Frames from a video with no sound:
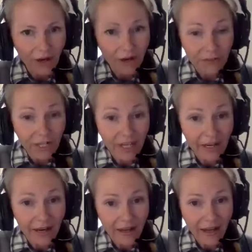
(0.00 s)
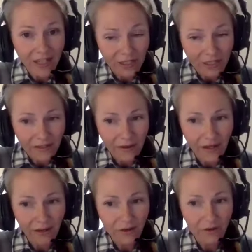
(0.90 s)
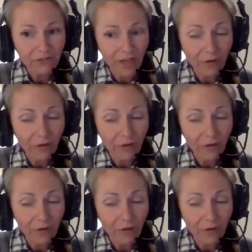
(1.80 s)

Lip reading: a friend, and actually another